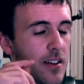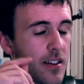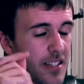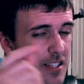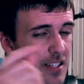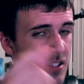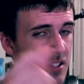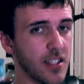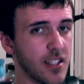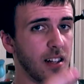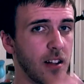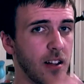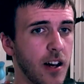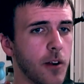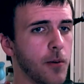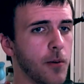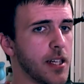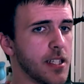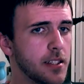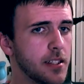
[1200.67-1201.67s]
in a lot
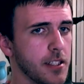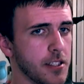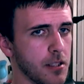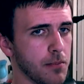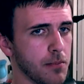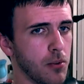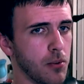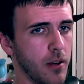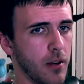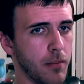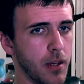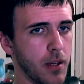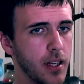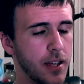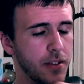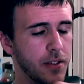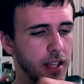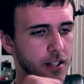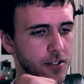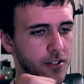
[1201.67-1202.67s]
of ways, a disappointment. I
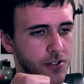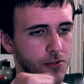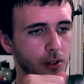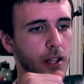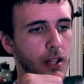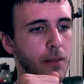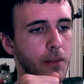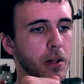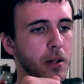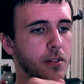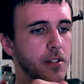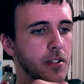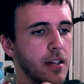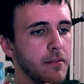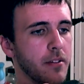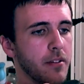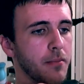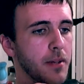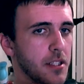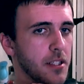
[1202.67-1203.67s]
think it was really built
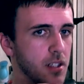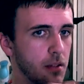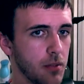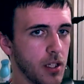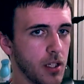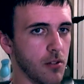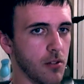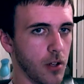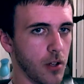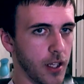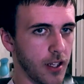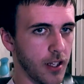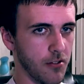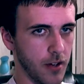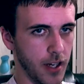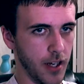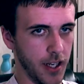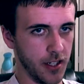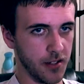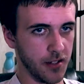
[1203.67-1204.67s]
up to be something really
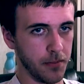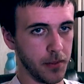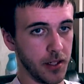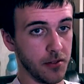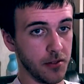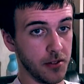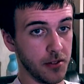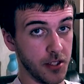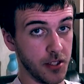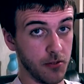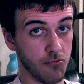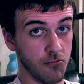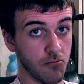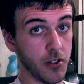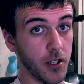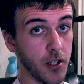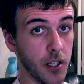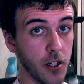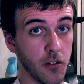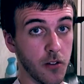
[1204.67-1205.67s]
grand, but it was
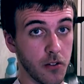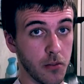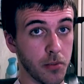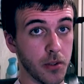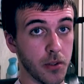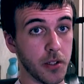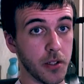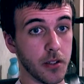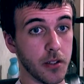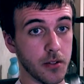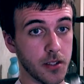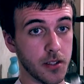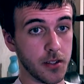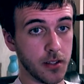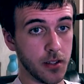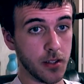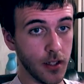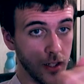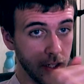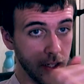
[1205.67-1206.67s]
really
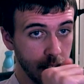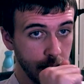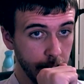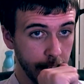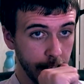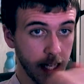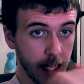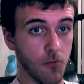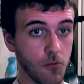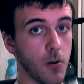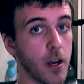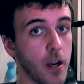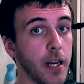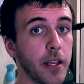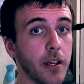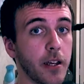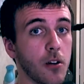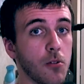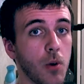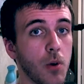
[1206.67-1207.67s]
overproduced and
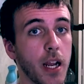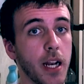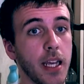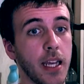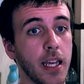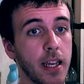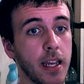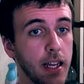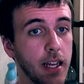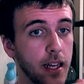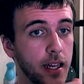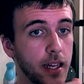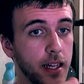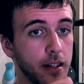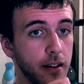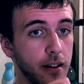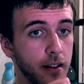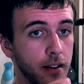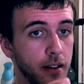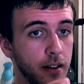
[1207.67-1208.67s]
radio ready,
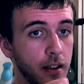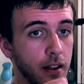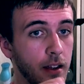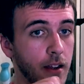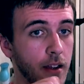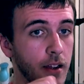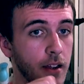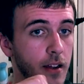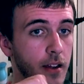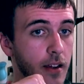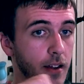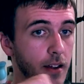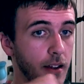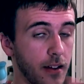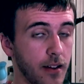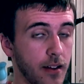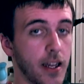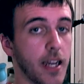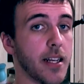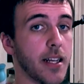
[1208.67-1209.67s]
and
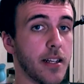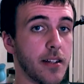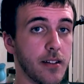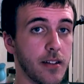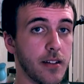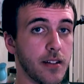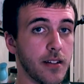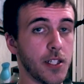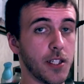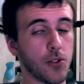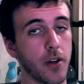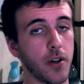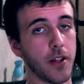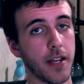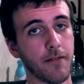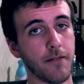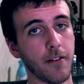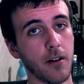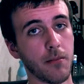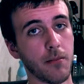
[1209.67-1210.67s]
I didn't enjoy
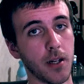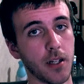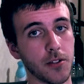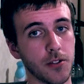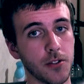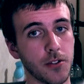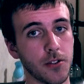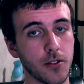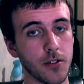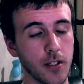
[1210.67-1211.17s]
that very much.